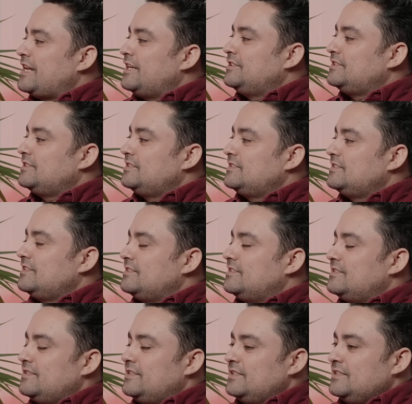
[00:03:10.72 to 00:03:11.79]
challenges
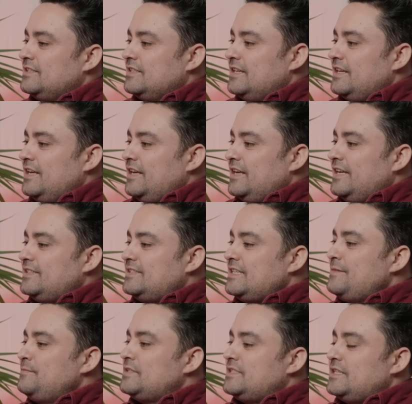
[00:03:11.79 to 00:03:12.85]
is that it
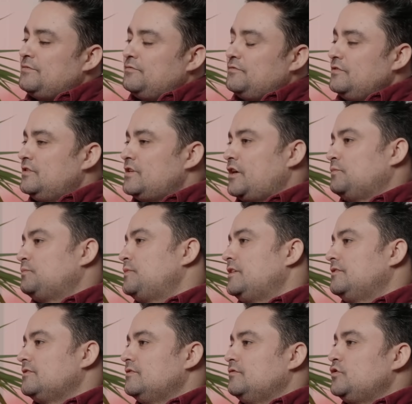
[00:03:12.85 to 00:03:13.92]
seemed as if, if
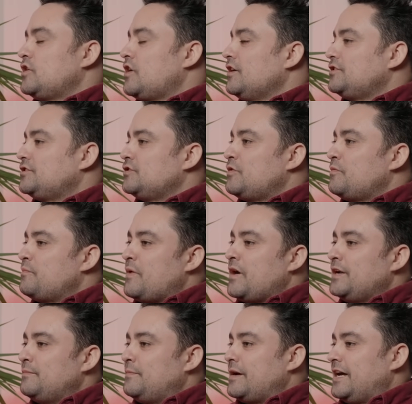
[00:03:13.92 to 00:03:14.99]
you cast your
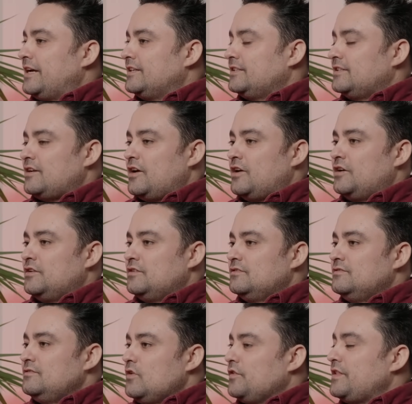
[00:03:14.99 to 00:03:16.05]
mind back
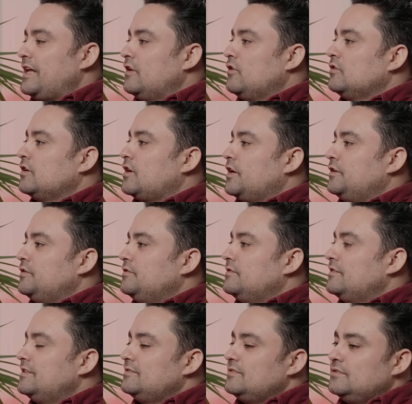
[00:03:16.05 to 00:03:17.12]
not that long ago,
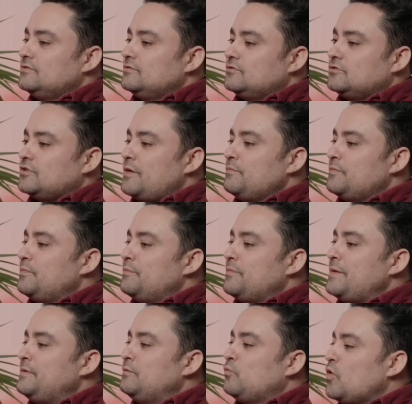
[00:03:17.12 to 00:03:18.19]
Trump
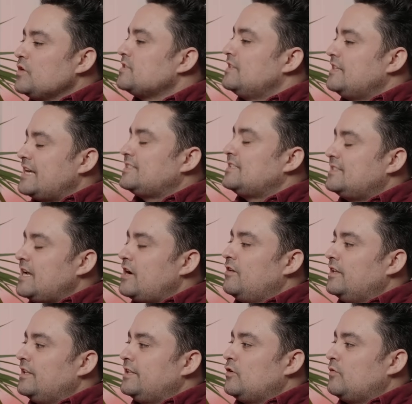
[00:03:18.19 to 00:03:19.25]
maybe wasn't
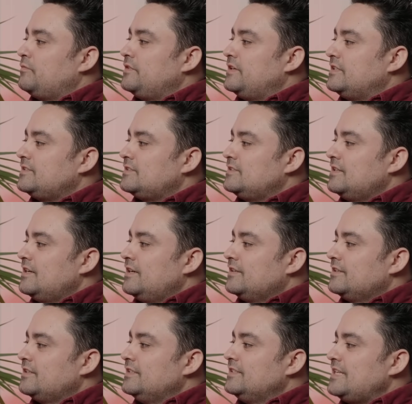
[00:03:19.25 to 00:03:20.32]
necessarily the obvious
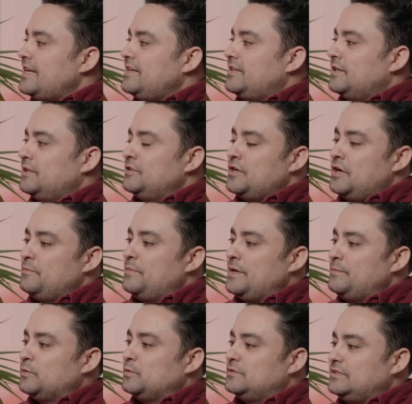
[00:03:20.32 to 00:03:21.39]
contender.
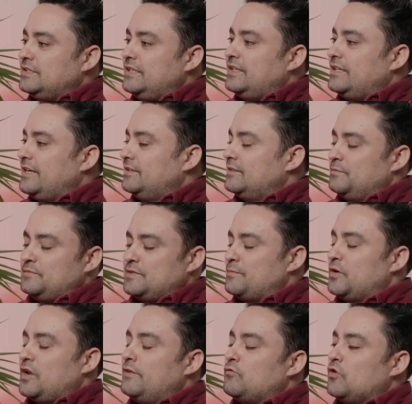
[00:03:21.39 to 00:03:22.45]
People did think that
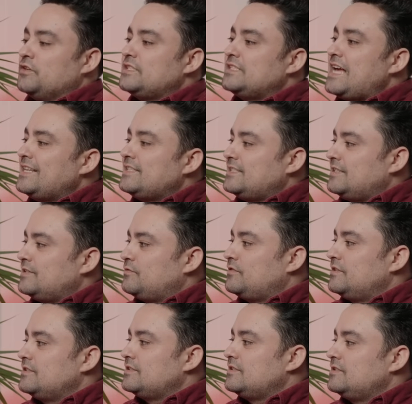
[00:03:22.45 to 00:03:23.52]
someone like Ron DeSantis, for
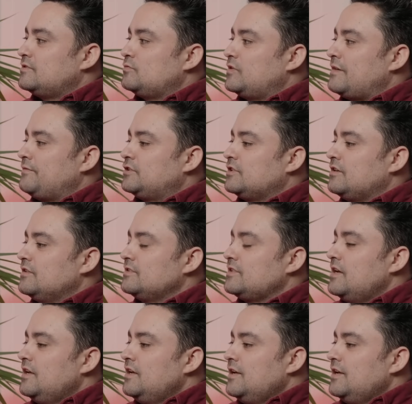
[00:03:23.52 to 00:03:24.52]
instance, would have a chance.